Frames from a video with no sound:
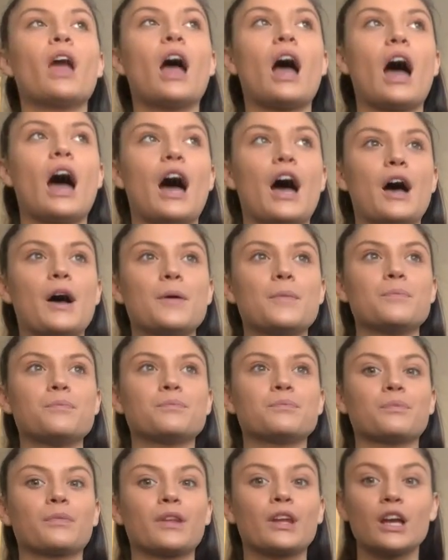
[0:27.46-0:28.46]

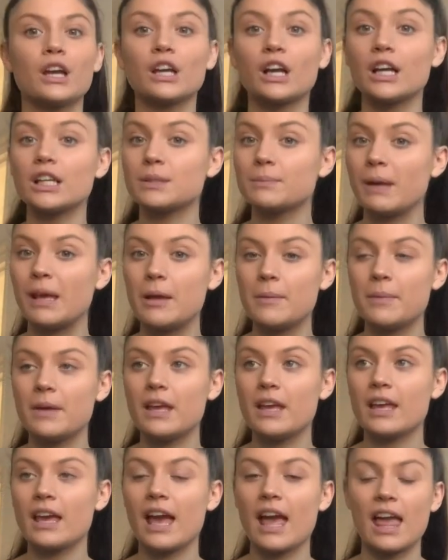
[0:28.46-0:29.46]
Because
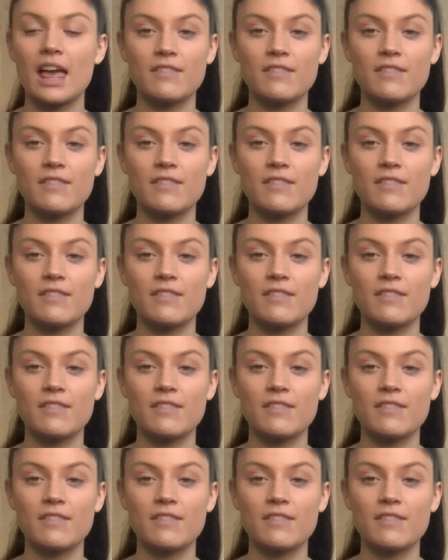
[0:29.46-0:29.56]
maybe